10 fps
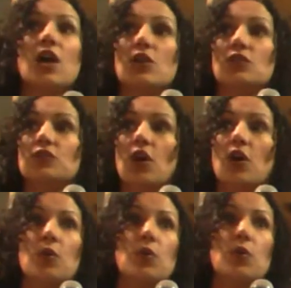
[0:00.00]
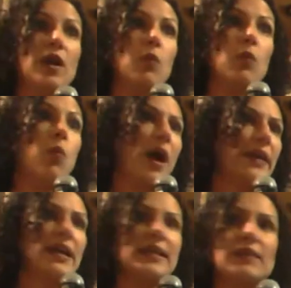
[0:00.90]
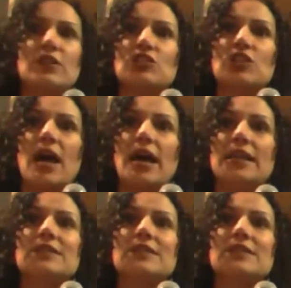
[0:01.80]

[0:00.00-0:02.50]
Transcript: So why not give it a shot?